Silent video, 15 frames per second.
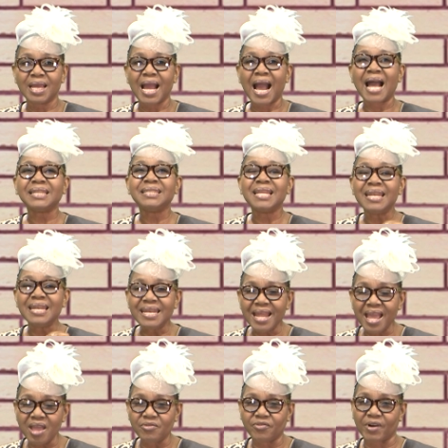and they
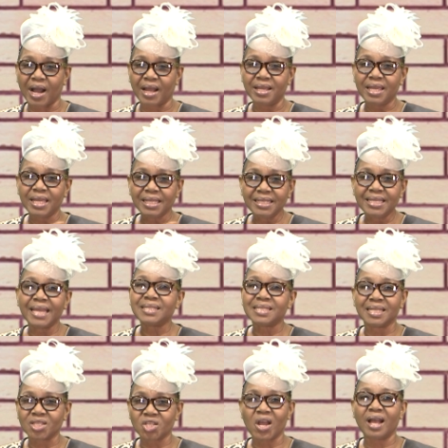never get
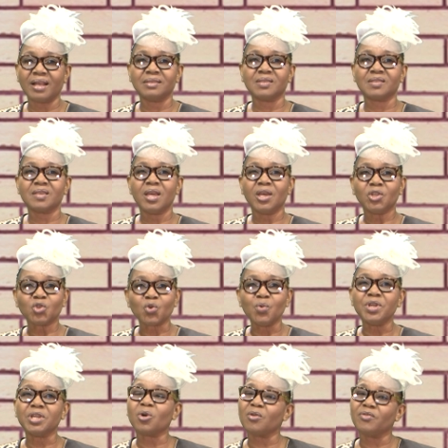a chance to
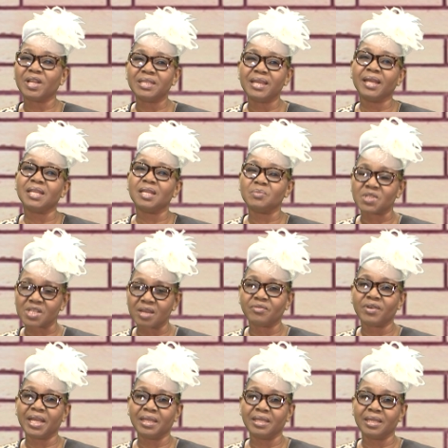recover their names
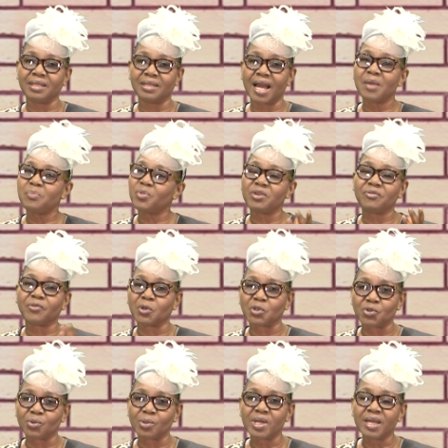ever again. I pray for
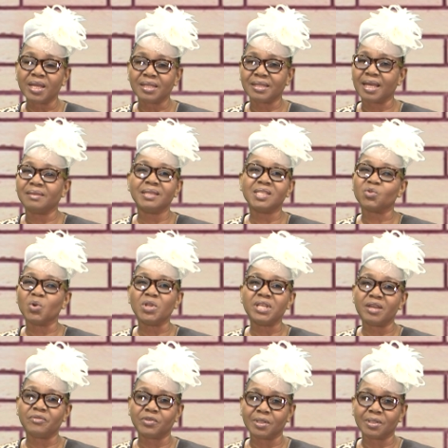you that this will
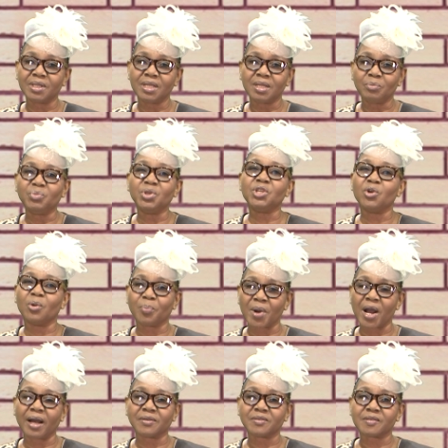never be your
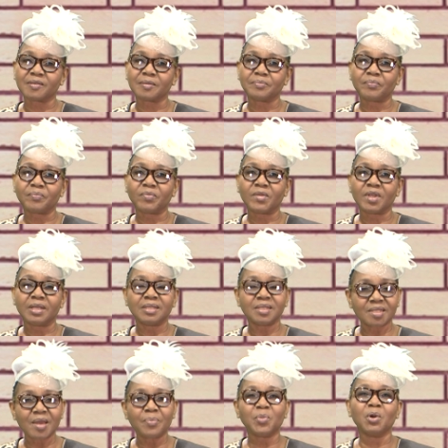path.
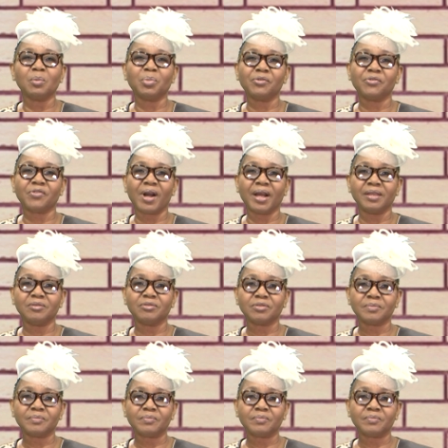Step number five,